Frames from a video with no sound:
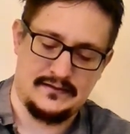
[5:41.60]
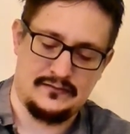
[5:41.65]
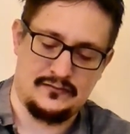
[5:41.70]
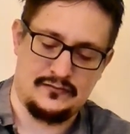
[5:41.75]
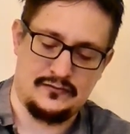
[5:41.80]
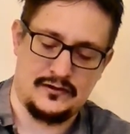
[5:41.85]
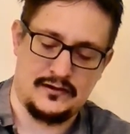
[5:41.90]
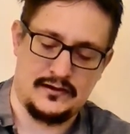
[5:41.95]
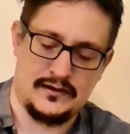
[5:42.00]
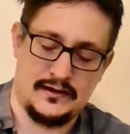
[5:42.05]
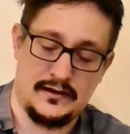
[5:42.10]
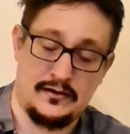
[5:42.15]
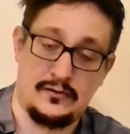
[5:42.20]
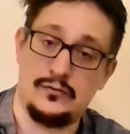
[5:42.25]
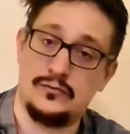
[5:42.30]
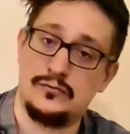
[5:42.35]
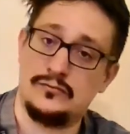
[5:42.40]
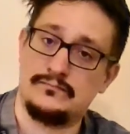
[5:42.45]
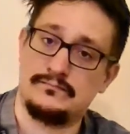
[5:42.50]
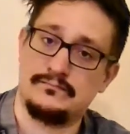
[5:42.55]
Right,
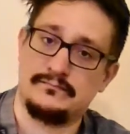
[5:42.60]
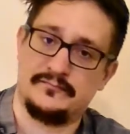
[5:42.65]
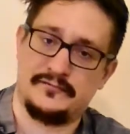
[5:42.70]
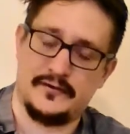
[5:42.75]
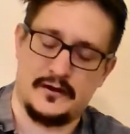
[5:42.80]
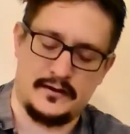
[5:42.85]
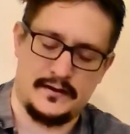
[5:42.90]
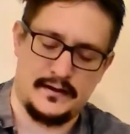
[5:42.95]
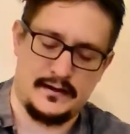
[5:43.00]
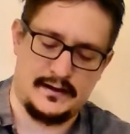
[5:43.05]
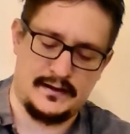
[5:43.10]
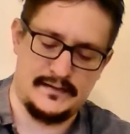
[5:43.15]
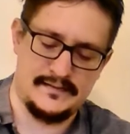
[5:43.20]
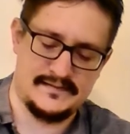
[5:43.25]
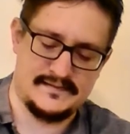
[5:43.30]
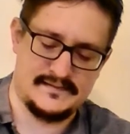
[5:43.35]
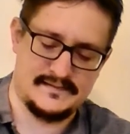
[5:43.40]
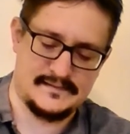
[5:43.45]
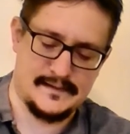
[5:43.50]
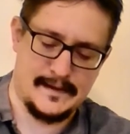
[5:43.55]
ooh, very
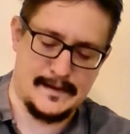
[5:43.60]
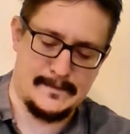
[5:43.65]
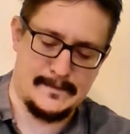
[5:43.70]
nice.